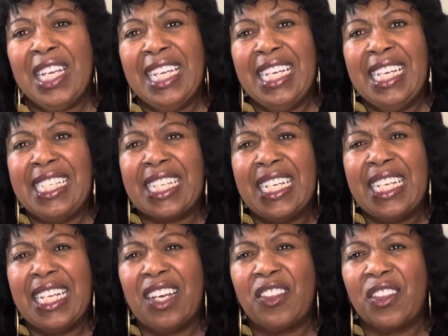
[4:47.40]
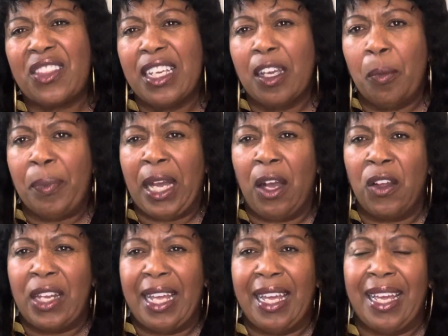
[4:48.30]
it's another thing about,
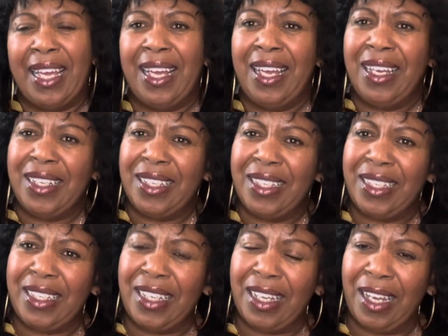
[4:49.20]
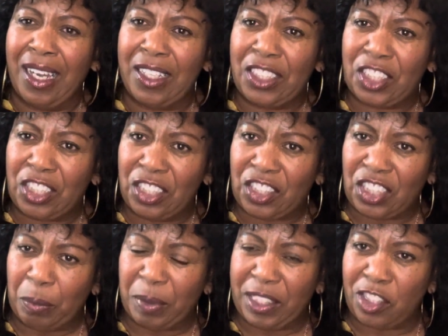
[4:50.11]
should
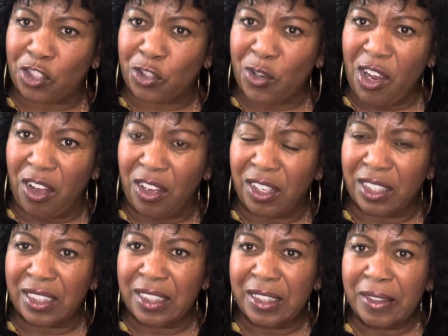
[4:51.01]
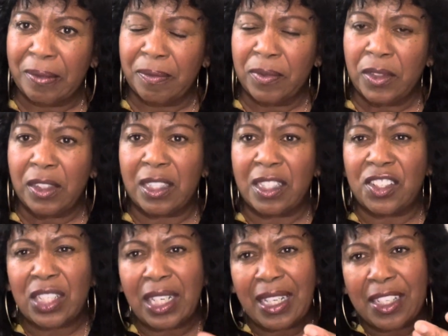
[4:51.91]
she be strong? Should
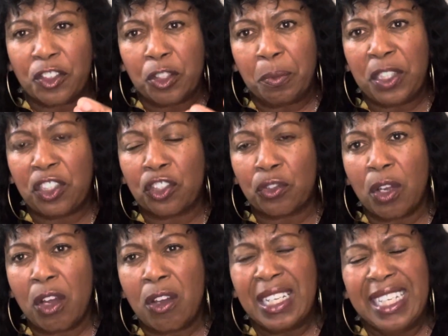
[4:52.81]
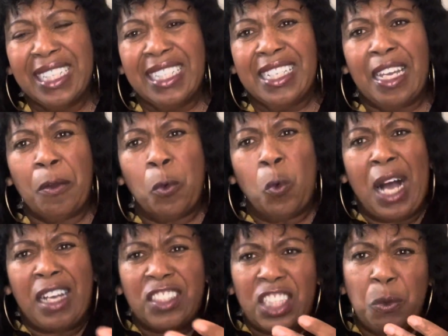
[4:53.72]
Celestial be strong?
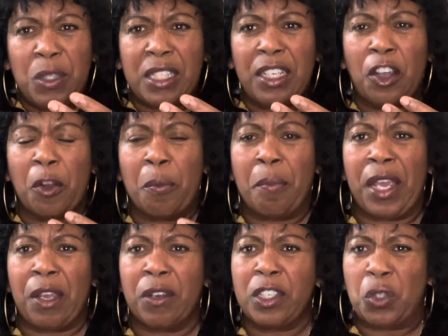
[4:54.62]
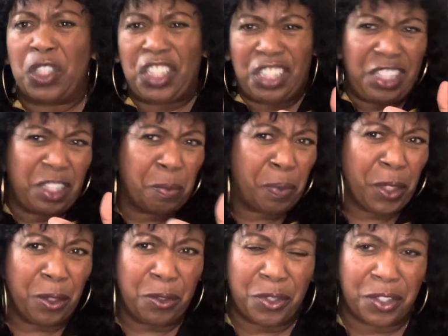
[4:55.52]
While she was in her marriage, was she
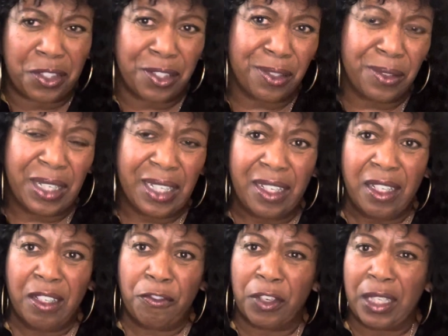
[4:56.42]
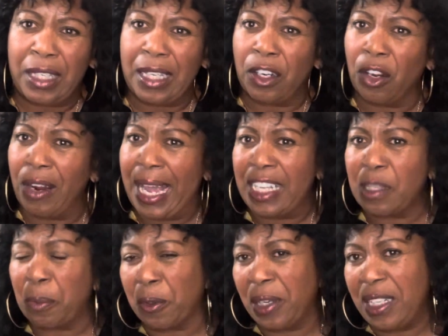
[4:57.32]
supposed to forget her
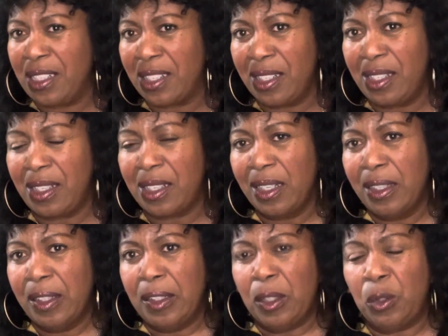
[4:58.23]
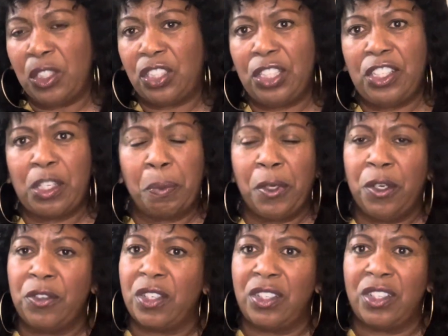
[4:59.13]
aspirations? Was she
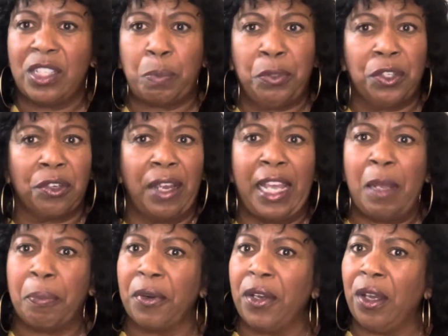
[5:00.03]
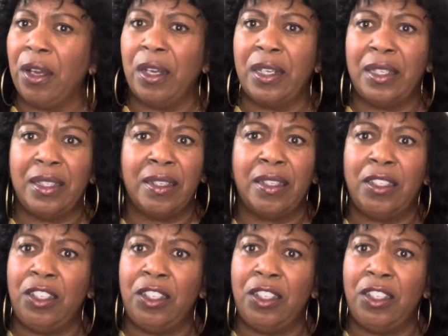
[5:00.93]
supposed to just put her apron on and